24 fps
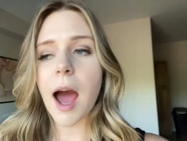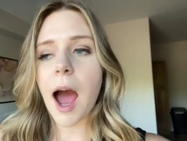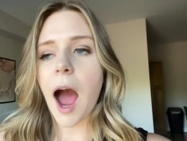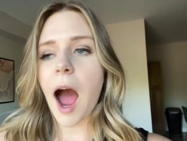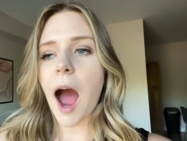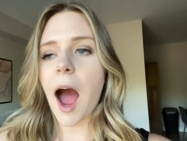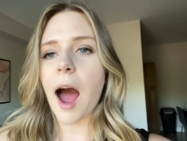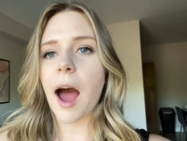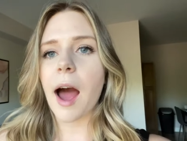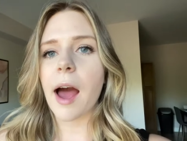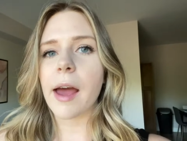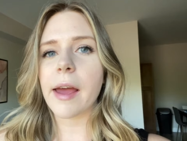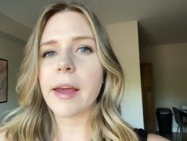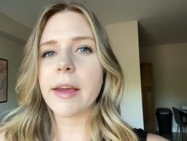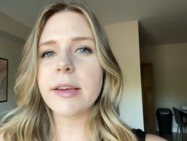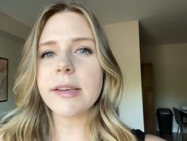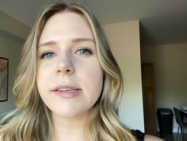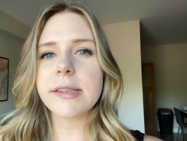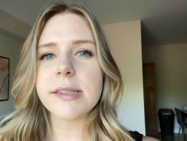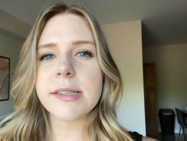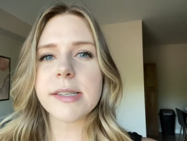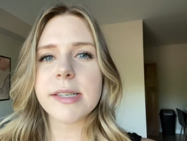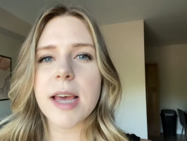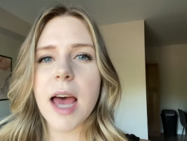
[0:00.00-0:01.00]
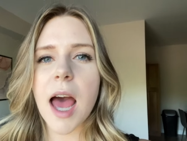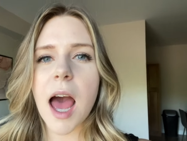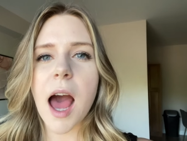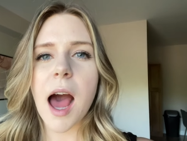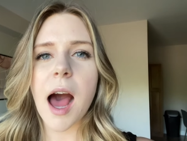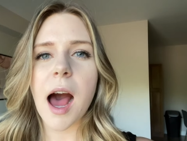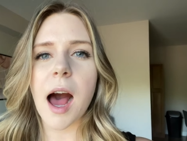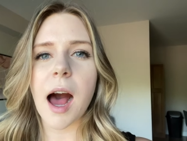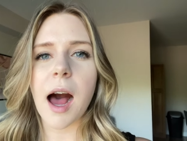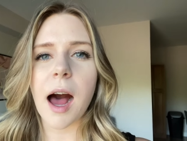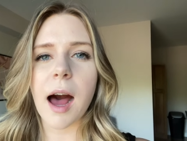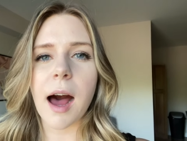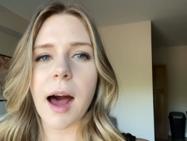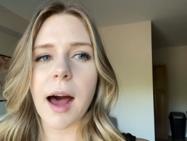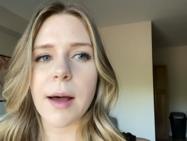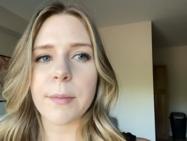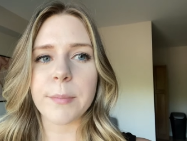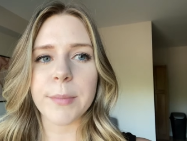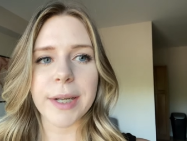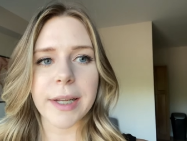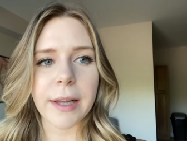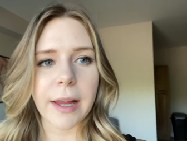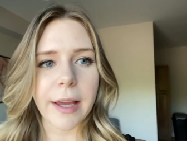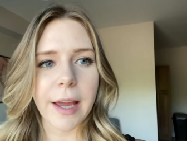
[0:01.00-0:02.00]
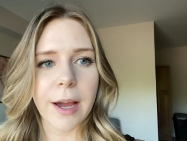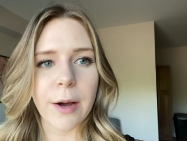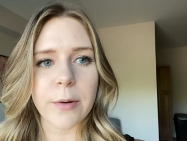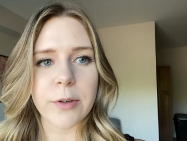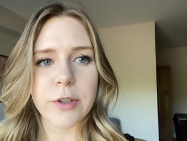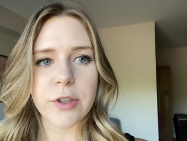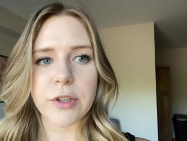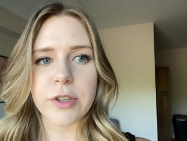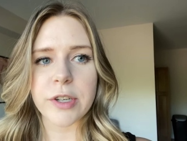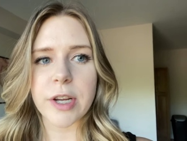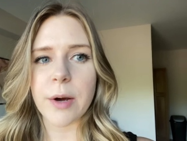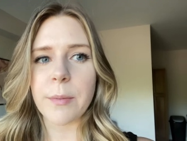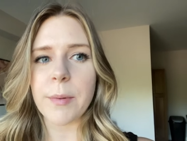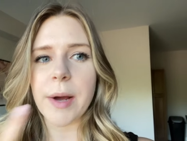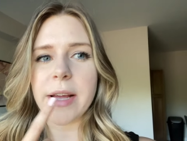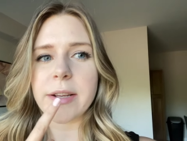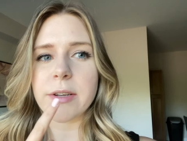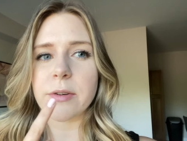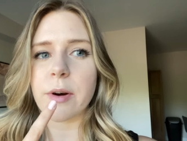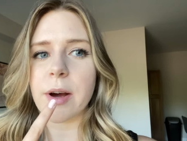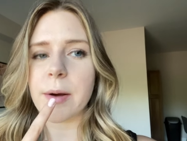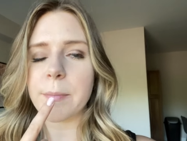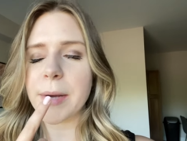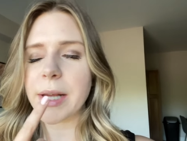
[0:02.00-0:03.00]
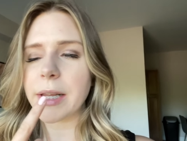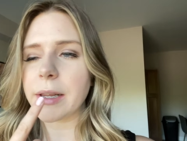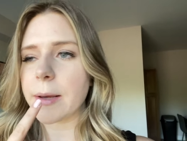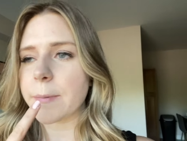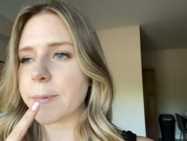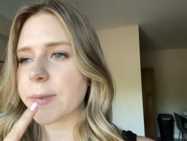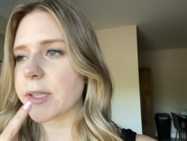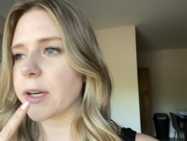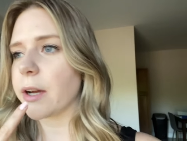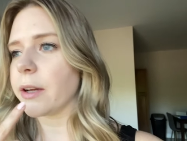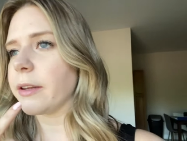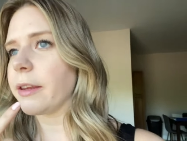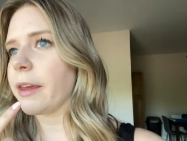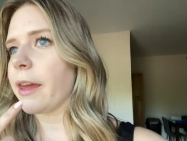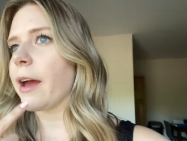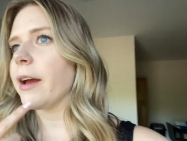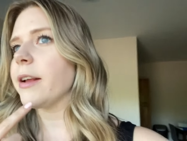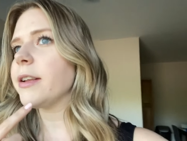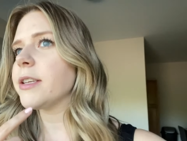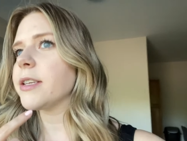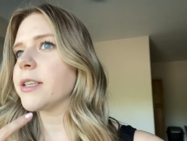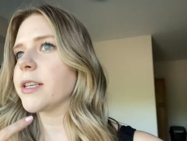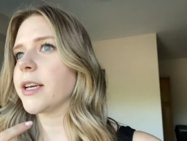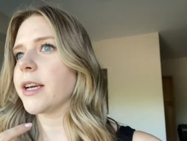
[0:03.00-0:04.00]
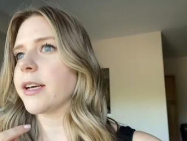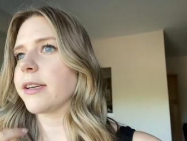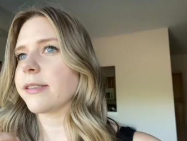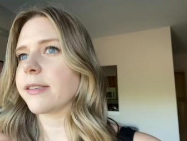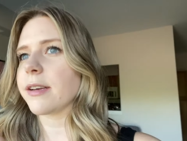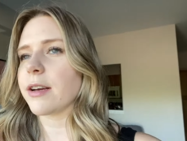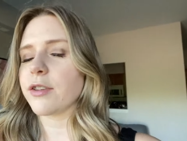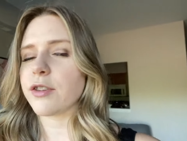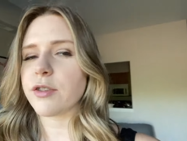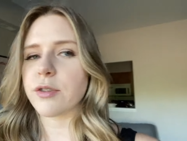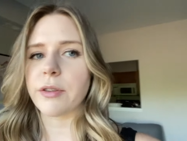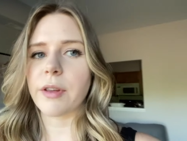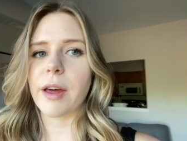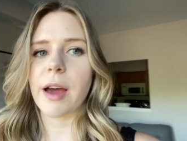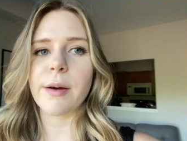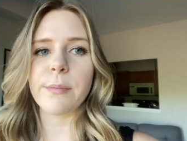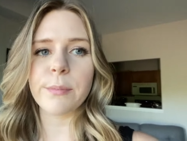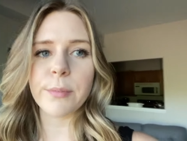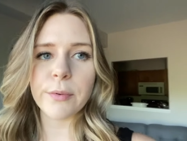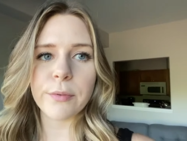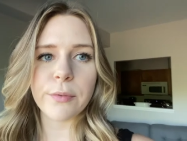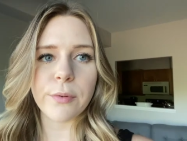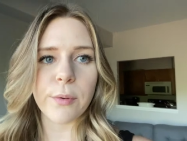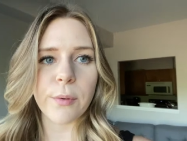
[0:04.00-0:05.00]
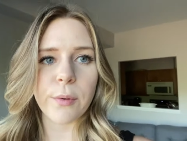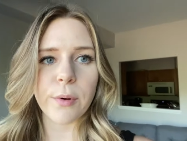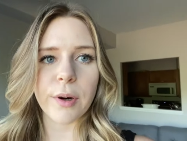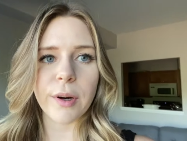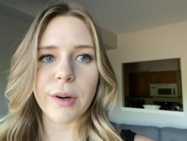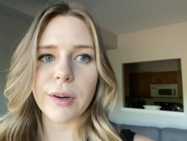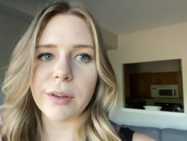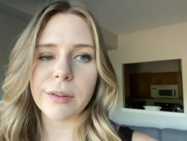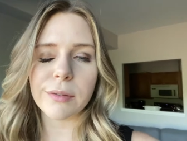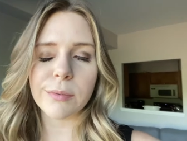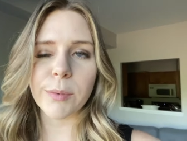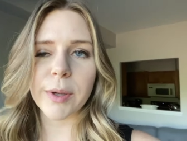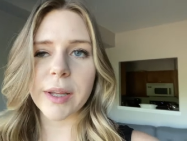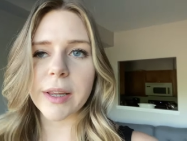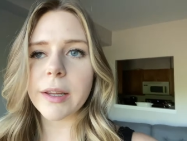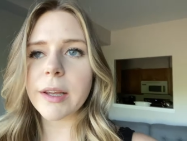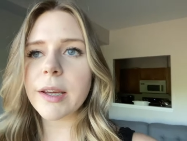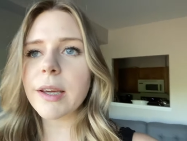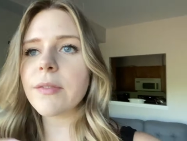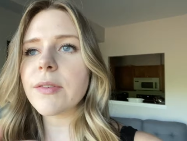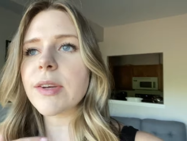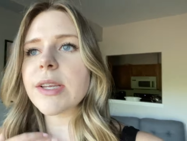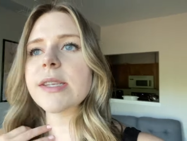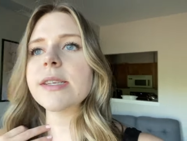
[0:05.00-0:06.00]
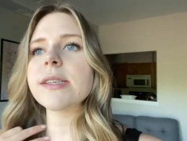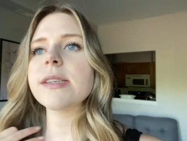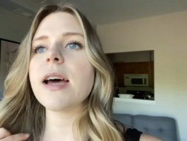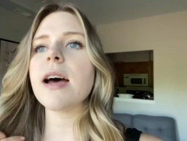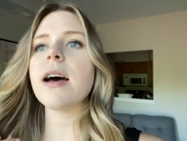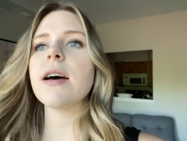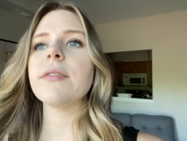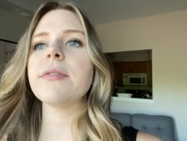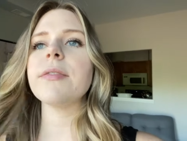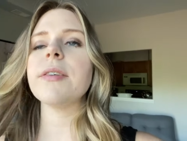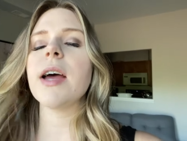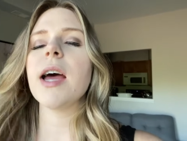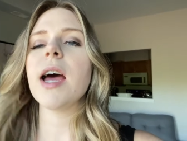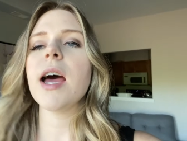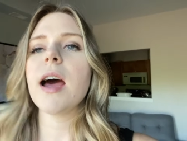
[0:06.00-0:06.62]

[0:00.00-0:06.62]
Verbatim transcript: eyes. Um, and I like how it turned out. I don't have my lips on yet because I'll do that before we leave and stuff.